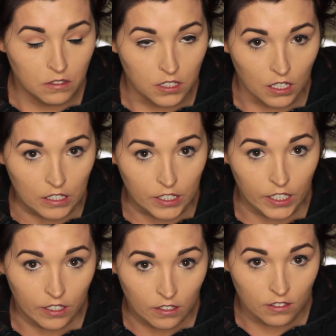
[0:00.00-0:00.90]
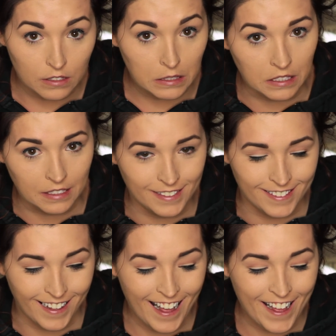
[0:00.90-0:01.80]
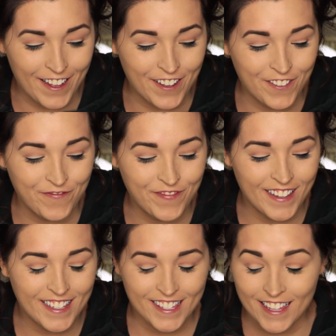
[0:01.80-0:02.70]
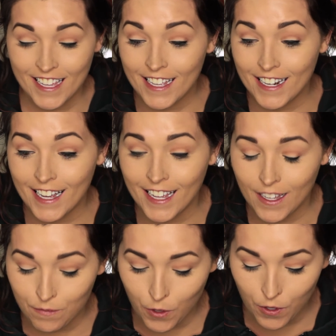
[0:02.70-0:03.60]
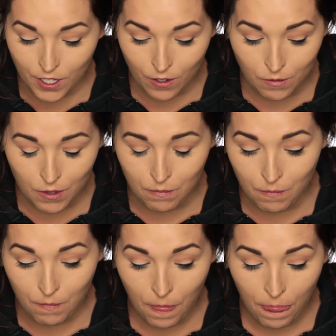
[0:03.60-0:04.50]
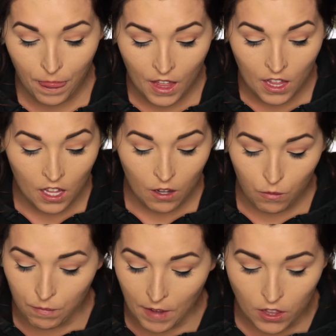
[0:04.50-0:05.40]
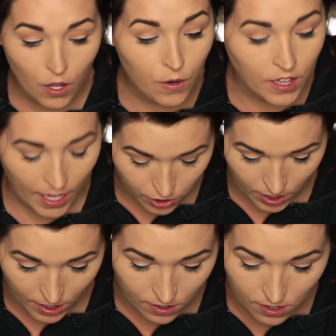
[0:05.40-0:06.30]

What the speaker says: They look good. So then I am going to go in with my lower lash line.